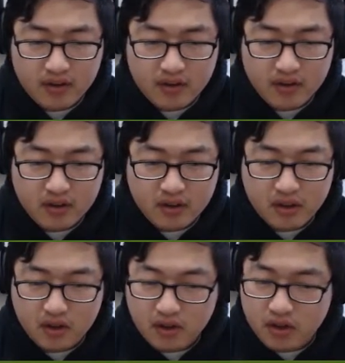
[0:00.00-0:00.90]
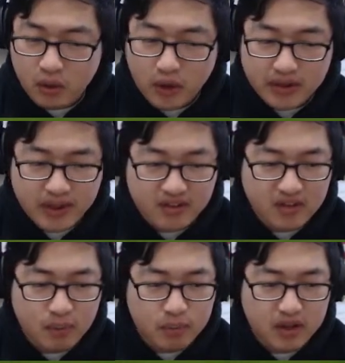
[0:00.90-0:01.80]
the, you, you know what? That's
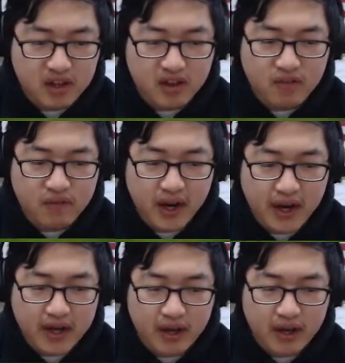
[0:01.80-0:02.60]
completely fine.